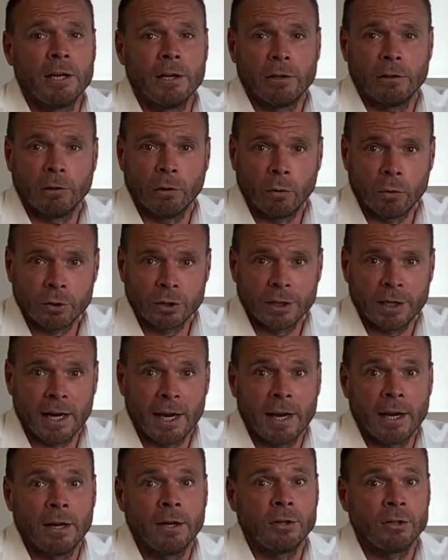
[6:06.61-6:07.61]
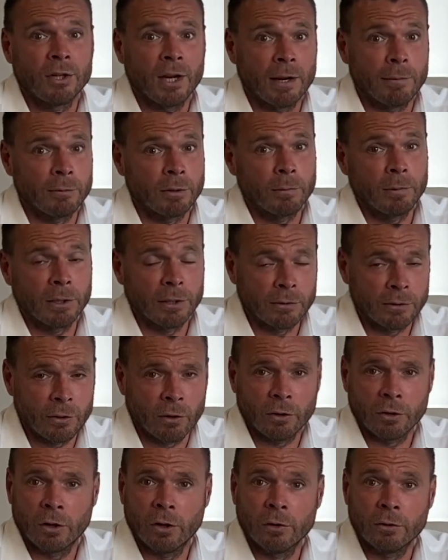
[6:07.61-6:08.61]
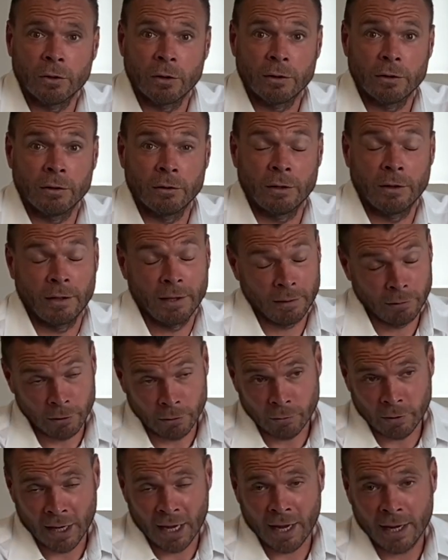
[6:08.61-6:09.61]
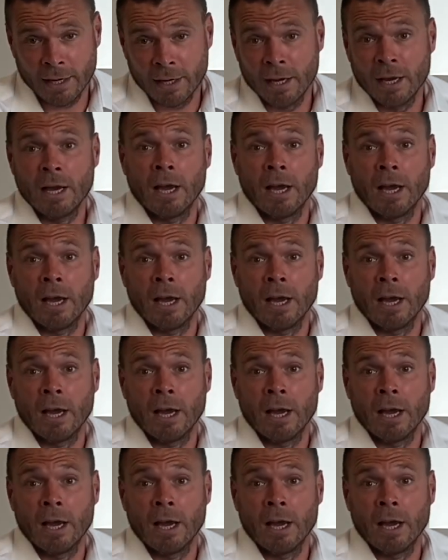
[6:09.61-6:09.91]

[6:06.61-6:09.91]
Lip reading: lawshare@jmw.co.uk,